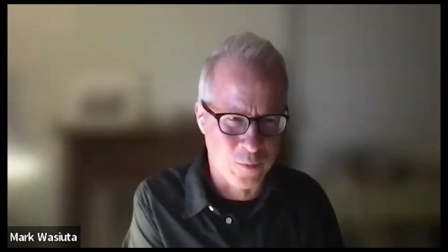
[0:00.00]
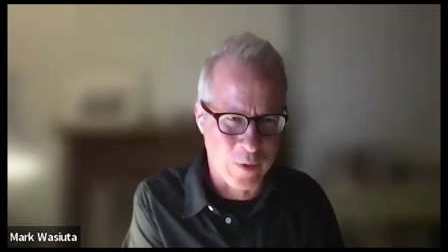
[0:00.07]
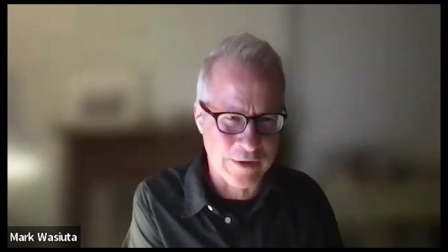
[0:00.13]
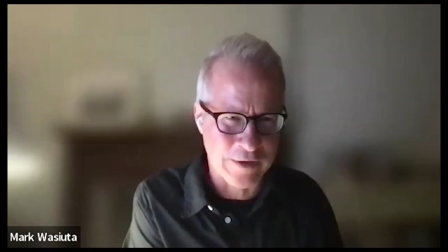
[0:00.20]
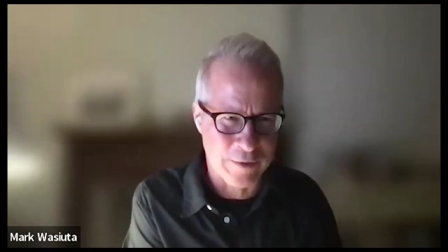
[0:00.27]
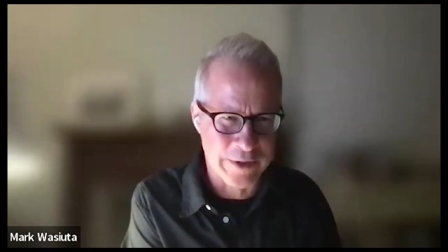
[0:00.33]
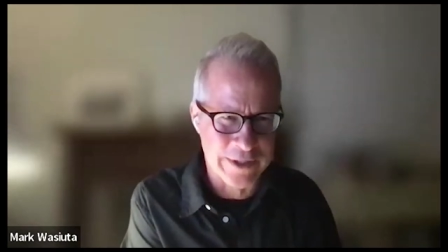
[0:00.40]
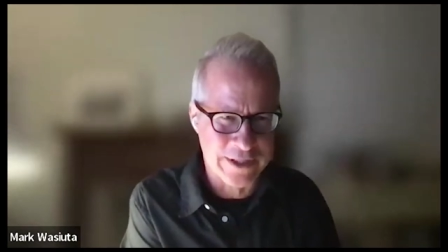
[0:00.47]
one
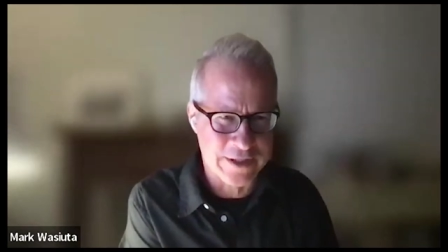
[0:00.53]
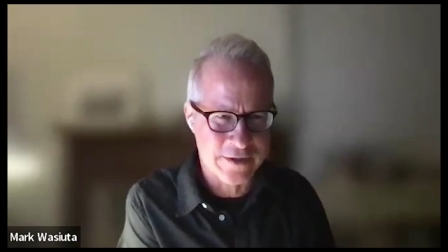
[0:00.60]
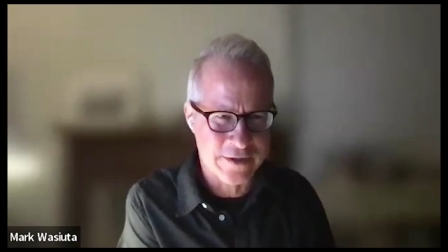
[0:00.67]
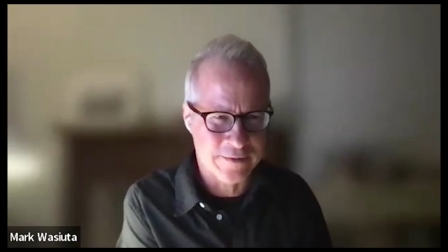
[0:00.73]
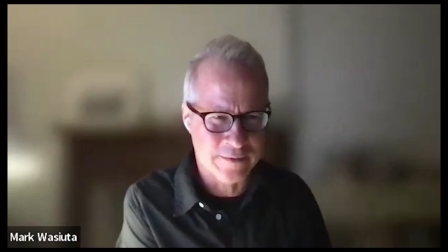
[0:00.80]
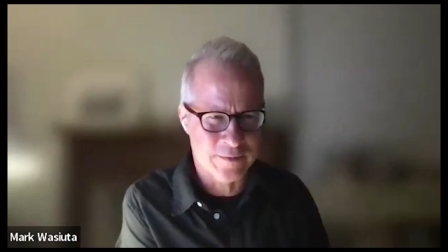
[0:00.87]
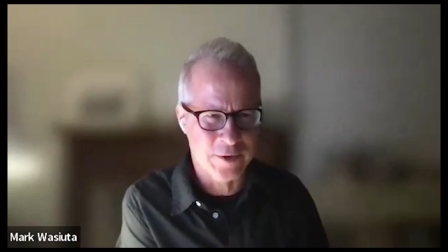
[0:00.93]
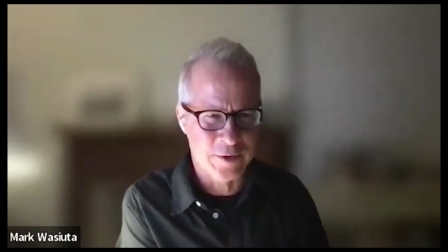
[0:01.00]
of the
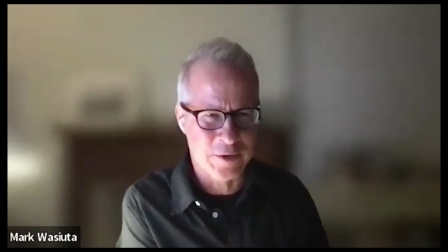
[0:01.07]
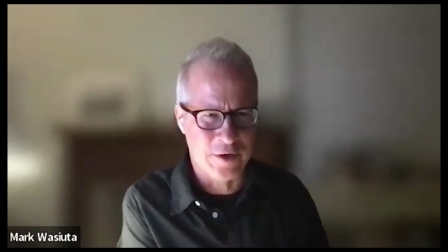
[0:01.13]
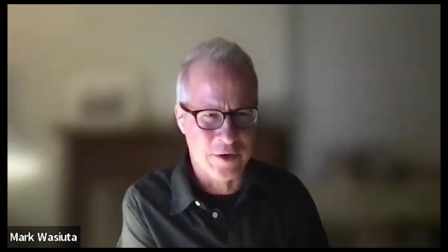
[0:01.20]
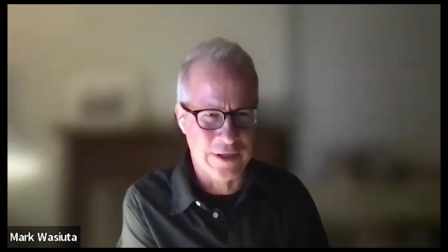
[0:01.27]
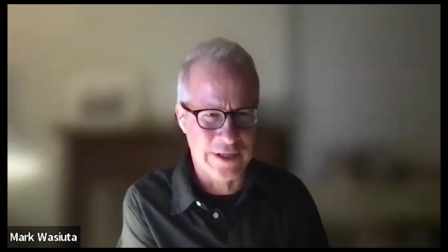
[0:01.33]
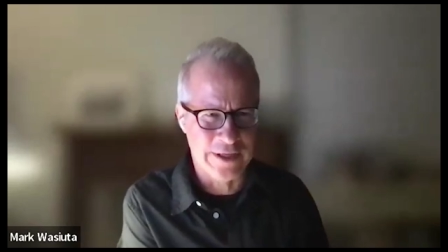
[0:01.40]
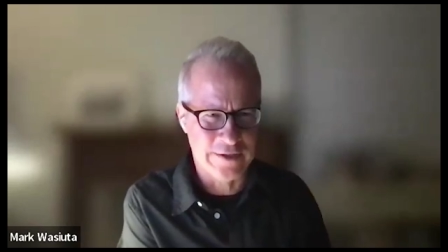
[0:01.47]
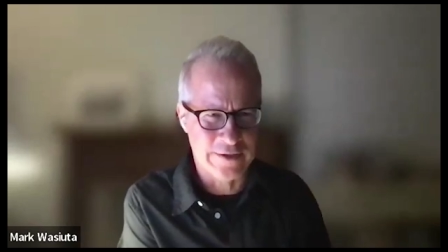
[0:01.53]
reason you're
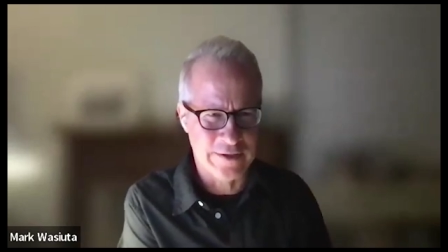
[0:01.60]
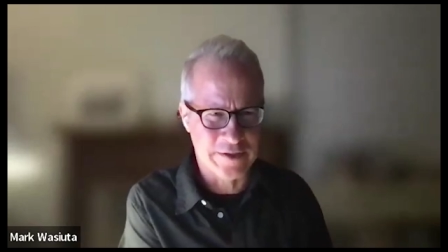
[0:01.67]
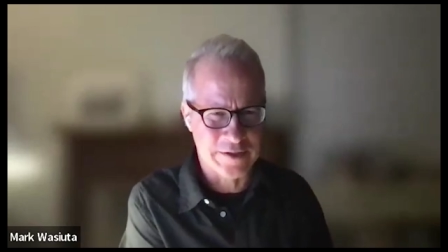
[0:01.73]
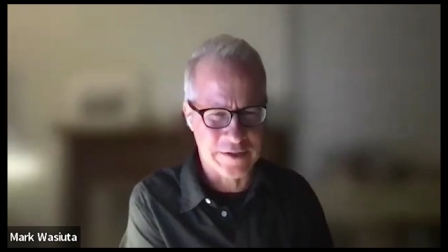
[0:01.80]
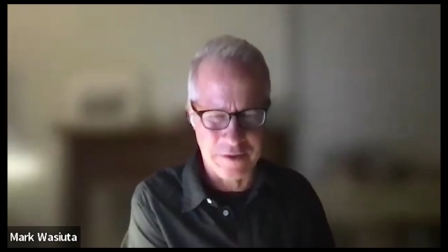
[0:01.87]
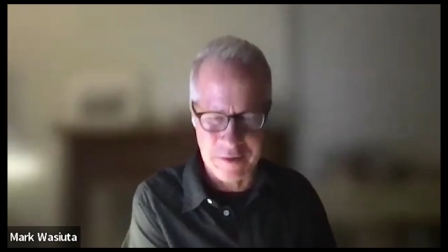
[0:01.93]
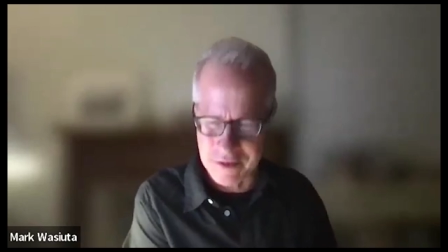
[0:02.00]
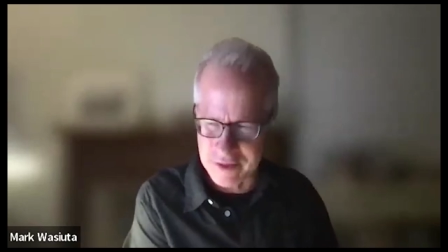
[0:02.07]
all here
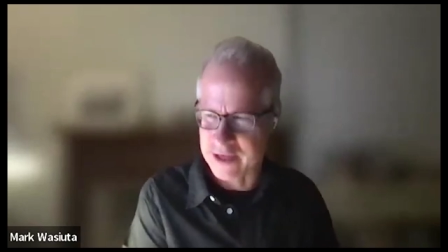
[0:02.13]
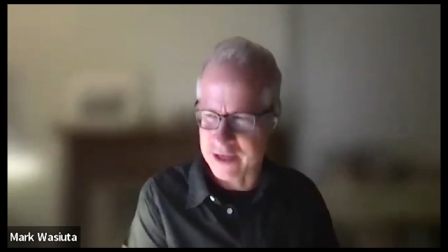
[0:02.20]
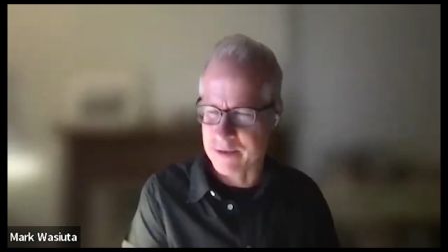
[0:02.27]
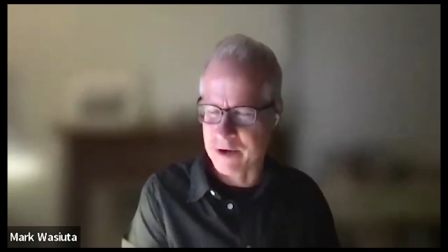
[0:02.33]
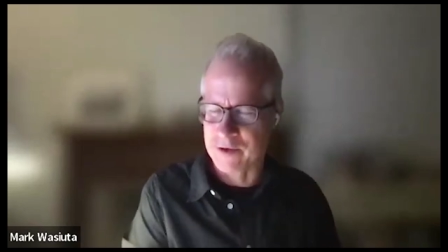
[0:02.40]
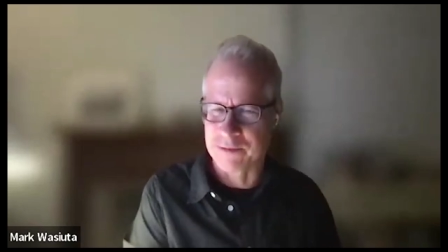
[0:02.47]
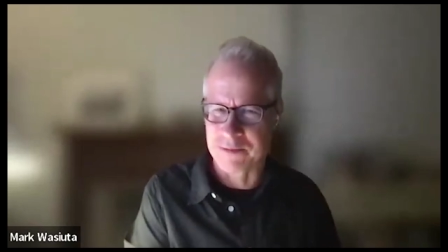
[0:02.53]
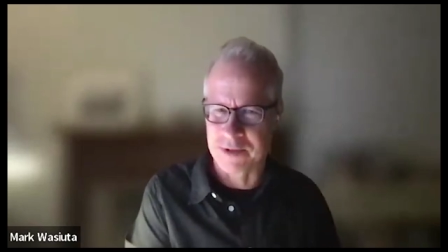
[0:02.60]
is to think
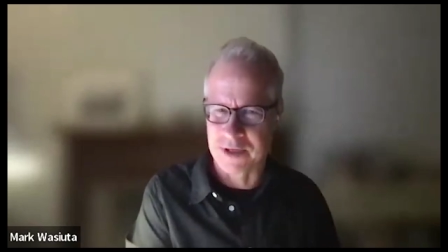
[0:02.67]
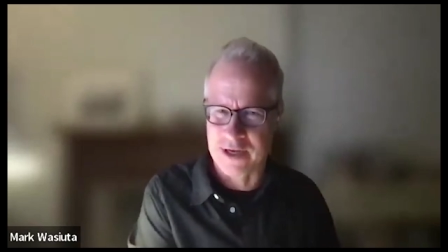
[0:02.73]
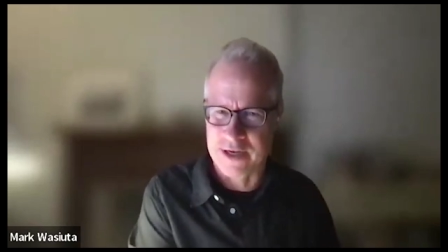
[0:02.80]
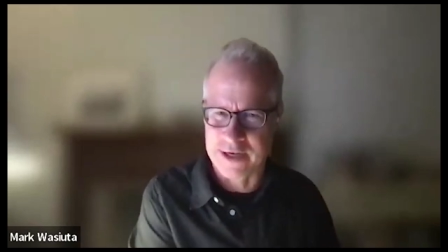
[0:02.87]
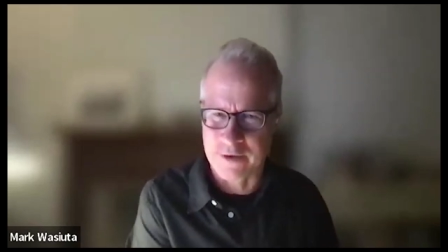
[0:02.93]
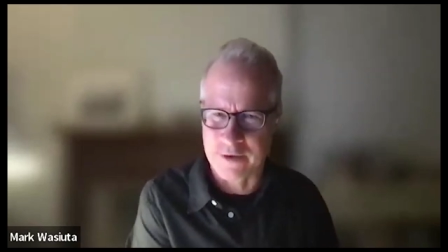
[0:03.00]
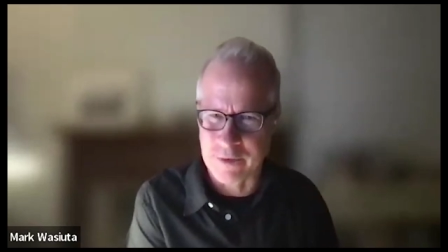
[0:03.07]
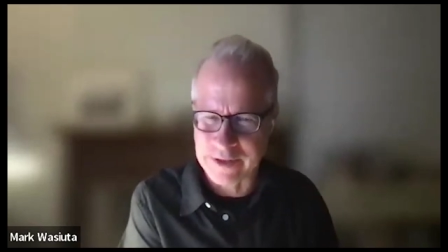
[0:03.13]
about
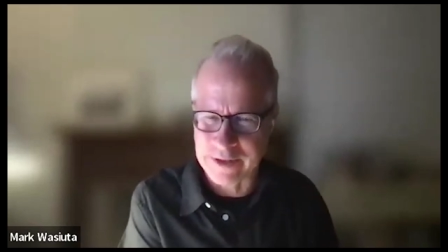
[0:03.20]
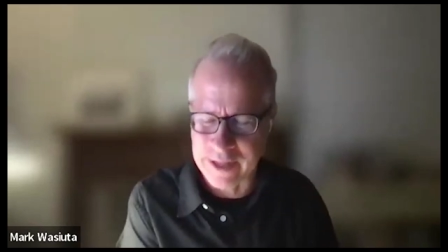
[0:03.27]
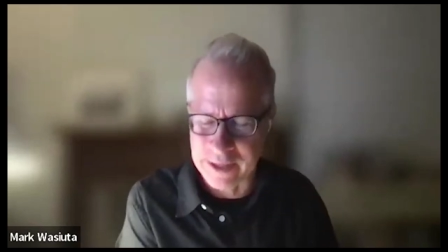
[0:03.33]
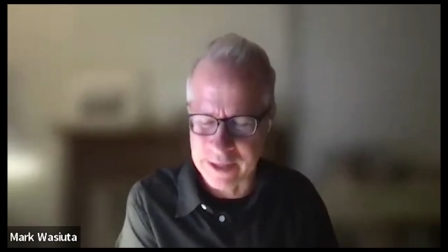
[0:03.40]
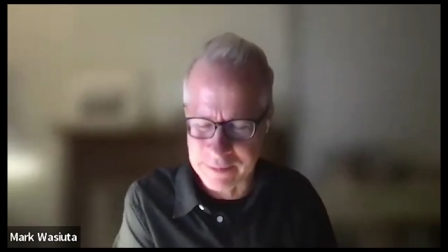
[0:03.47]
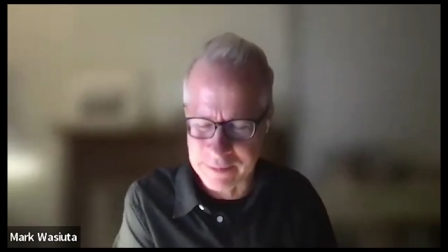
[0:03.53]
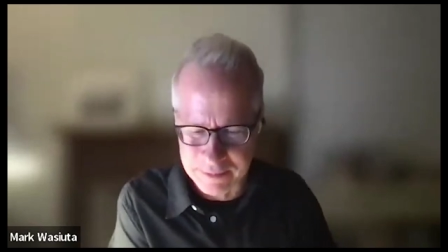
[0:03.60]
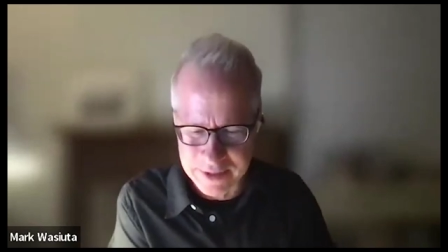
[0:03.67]
applying and what
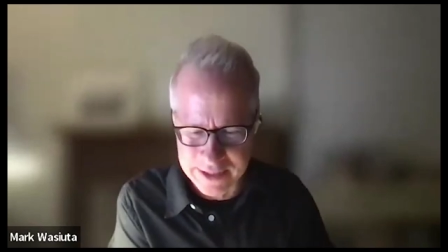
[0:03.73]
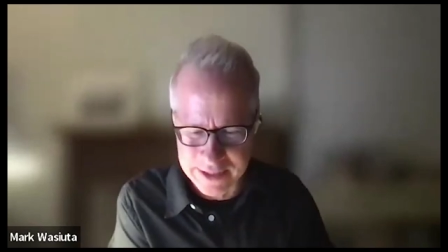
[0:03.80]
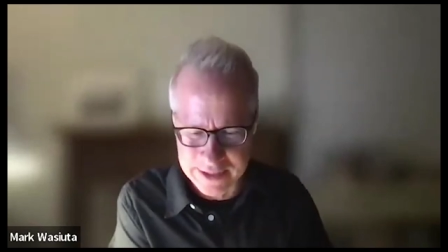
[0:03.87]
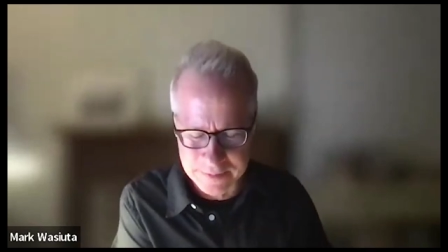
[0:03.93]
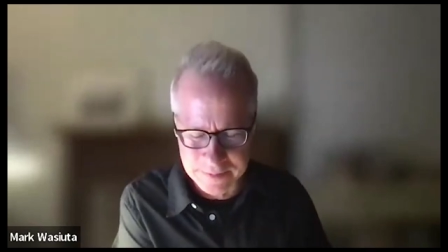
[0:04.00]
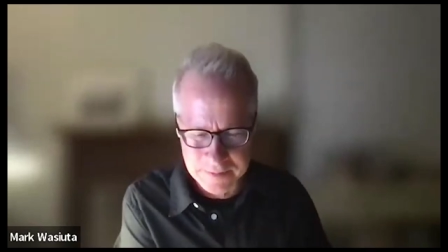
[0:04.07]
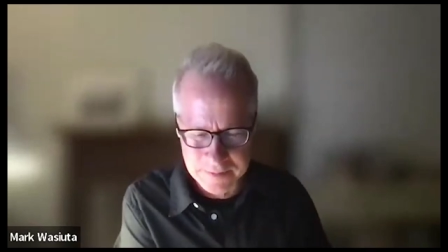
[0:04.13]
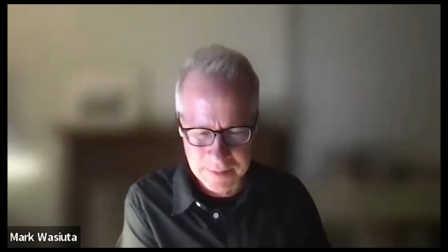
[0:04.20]
that might
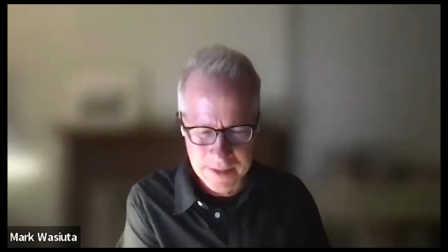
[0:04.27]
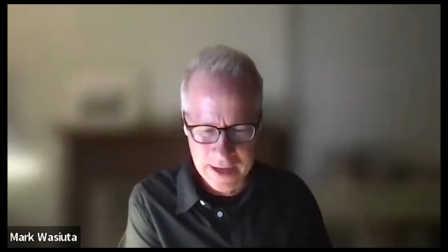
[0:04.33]
mean.